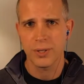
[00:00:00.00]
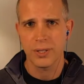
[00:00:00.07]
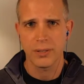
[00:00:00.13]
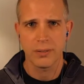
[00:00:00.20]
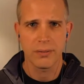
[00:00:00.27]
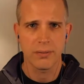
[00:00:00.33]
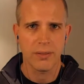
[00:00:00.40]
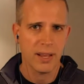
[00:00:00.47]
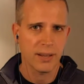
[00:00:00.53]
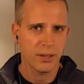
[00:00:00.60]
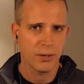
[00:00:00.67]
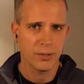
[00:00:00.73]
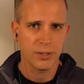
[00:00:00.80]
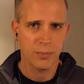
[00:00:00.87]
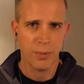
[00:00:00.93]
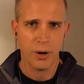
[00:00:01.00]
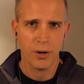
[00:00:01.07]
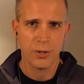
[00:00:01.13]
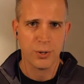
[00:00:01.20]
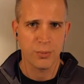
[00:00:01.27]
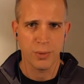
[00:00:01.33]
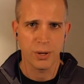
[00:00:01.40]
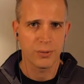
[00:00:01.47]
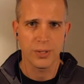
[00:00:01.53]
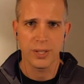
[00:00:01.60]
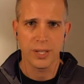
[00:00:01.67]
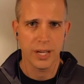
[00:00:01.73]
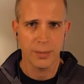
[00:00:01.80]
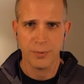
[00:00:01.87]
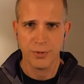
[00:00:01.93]
and then go into partial mode to
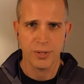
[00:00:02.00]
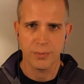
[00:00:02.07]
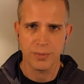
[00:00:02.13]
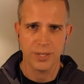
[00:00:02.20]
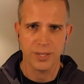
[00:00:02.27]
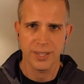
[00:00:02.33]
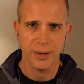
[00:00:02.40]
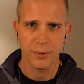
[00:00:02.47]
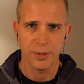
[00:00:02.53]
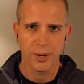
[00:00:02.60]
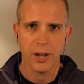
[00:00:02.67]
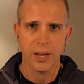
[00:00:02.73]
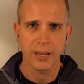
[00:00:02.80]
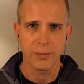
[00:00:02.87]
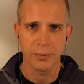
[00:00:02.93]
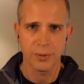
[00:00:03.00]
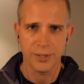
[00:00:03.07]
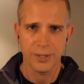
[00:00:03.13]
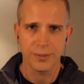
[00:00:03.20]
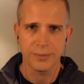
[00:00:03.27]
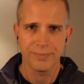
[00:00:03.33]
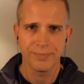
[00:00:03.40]
the upstreams that they were not able to.